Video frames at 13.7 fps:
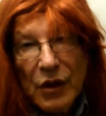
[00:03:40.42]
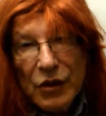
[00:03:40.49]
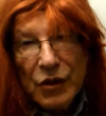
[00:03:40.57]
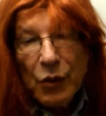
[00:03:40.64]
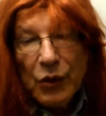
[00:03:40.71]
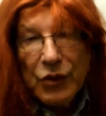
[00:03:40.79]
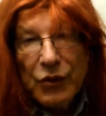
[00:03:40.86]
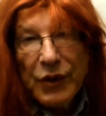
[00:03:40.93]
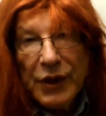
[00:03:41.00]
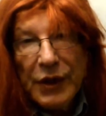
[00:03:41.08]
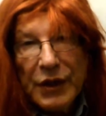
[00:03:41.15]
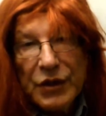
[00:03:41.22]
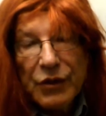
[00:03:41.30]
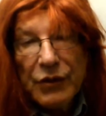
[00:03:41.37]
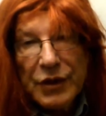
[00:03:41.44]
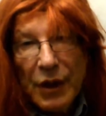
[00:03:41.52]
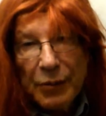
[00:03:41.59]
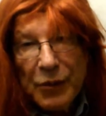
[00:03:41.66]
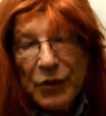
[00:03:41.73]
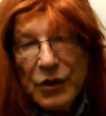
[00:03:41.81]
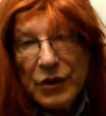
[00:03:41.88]
So we're treating it as a
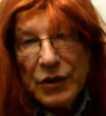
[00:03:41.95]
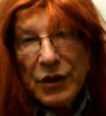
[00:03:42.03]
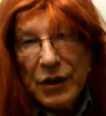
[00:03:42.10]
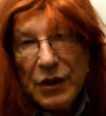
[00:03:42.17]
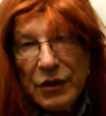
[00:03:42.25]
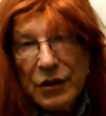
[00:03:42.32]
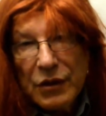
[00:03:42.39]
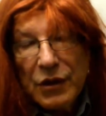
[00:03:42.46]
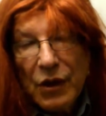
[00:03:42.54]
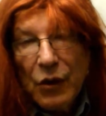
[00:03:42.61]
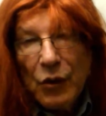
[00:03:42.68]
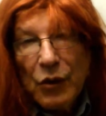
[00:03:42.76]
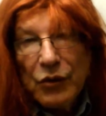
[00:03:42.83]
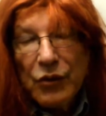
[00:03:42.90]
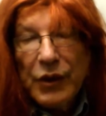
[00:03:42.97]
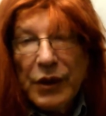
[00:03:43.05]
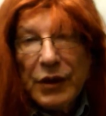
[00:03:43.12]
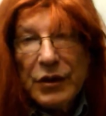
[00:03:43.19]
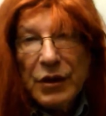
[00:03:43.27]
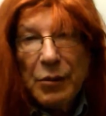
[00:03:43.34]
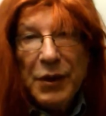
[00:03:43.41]
receptor disease, we're treating it
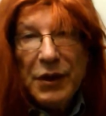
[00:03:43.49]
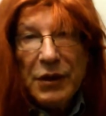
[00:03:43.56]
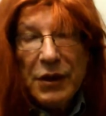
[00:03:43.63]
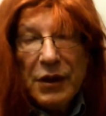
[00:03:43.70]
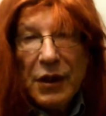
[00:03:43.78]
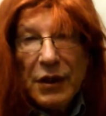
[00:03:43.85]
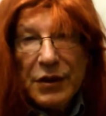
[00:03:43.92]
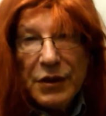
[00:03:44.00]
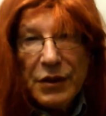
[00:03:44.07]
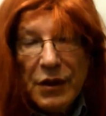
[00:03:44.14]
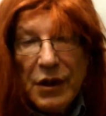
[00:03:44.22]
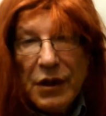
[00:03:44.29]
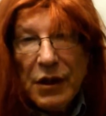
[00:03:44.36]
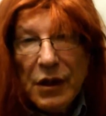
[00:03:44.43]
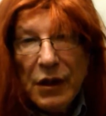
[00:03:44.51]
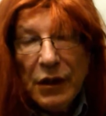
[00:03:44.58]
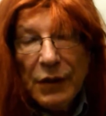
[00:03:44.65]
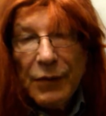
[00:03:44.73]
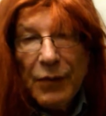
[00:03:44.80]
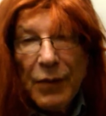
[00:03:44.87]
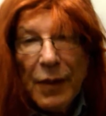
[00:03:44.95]
as a PTSD,
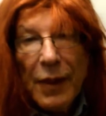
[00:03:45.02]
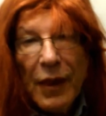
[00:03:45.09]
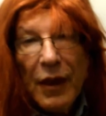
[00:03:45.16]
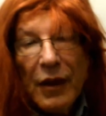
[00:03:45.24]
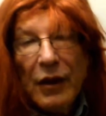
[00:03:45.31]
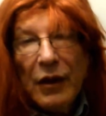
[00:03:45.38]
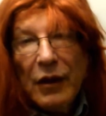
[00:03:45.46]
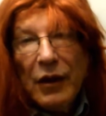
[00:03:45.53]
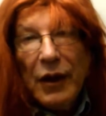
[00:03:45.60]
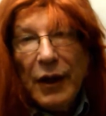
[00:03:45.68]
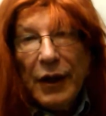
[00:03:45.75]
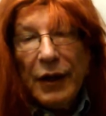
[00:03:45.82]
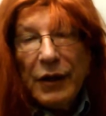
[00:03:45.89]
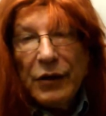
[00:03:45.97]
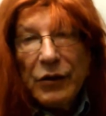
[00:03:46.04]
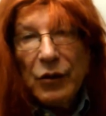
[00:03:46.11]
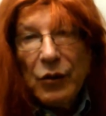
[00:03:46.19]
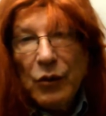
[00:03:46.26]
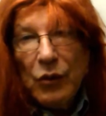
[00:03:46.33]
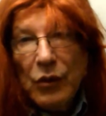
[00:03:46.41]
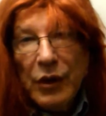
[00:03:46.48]

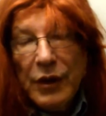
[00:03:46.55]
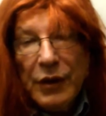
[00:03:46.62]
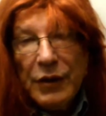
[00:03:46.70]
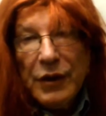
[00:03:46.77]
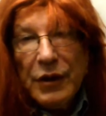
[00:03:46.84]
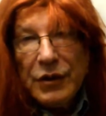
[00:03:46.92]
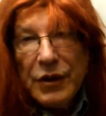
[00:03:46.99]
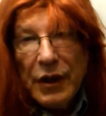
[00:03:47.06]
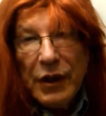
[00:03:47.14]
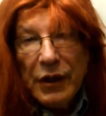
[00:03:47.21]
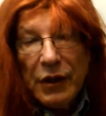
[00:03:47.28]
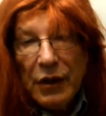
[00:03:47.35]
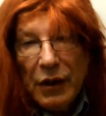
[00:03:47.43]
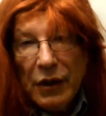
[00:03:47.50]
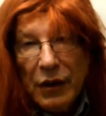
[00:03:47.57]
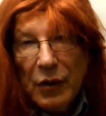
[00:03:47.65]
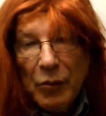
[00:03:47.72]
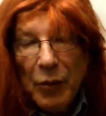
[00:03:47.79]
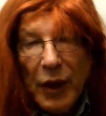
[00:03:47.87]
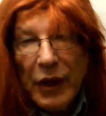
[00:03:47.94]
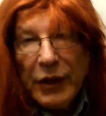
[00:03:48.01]
and it needs a
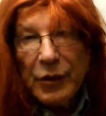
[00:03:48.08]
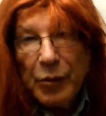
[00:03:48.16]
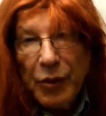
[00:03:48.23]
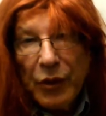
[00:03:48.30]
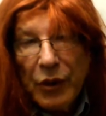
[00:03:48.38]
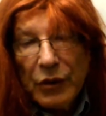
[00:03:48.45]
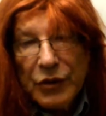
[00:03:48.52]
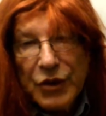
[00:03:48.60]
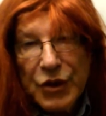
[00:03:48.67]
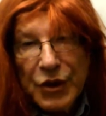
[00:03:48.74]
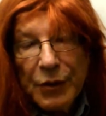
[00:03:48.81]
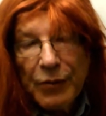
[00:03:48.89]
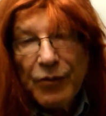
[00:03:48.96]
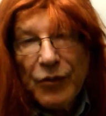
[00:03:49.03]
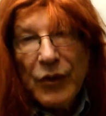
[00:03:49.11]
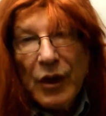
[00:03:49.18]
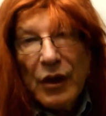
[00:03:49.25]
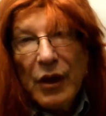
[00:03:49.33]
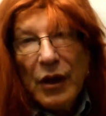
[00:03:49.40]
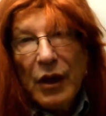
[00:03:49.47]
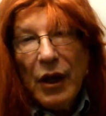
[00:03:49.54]
combined approach,
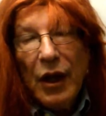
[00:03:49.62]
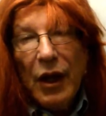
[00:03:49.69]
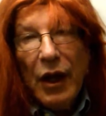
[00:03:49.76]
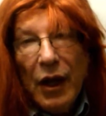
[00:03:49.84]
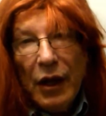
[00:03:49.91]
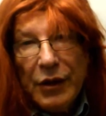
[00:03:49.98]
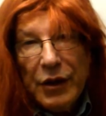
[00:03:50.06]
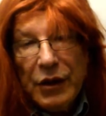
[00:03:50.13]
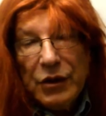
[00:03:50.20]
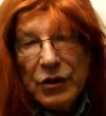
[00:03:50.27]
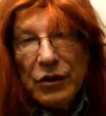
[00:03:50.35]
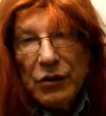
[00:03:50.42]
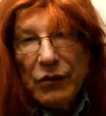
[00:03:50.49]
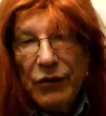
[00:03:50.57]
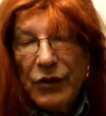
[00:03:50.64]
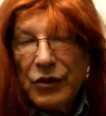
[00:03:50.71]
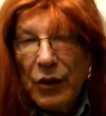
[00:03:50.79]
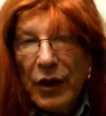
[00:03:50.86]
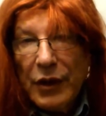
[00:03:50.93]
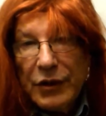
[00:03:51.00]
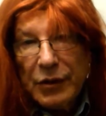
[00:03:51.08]
and each
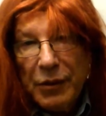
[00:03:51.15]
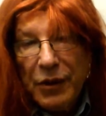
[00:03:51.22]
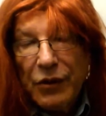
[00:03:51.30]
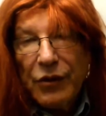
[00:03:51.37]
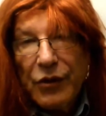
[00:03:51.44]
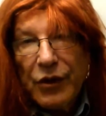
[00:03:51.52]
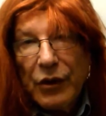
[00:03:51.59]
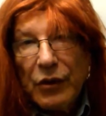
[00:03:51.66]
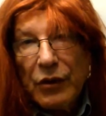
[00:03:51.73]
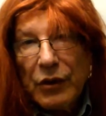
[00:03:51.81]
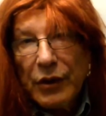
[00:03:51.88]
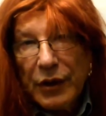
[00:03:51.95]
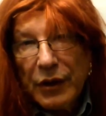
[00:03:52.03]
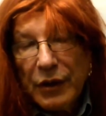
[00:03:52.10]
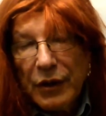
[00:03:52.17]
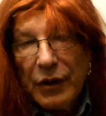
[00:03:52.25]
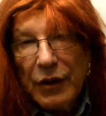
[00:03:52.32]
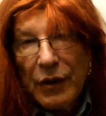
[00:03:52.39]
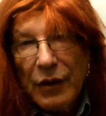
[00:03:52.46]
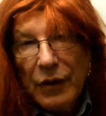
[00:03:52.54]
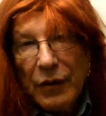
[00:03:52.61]
individual has to be thoroughly
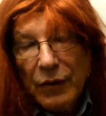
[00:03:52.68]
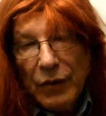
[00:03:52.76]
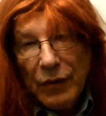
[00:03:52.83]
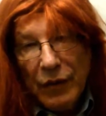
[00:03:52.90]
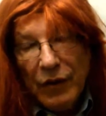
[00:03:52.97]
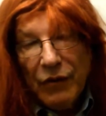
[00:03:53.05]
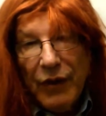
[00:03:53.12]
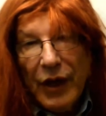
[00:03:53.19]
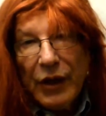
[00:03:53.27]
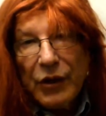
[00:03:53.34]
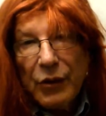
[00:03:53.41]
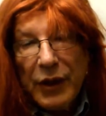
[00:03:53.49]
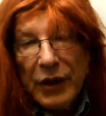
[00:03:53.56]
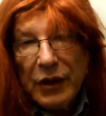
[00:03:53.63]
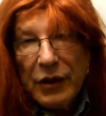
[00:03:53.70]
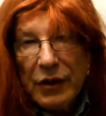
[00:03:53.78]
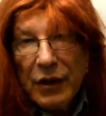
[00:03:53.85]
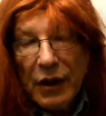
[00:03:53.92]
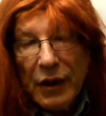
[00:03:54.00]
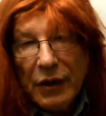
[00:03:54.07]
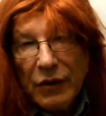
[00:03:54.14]
evaluated,
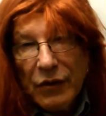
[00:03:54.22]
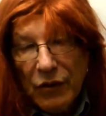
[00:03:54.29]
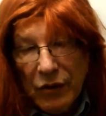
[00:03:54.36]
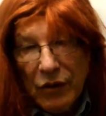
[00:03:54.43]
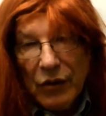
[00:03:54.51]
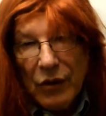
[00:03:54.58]
and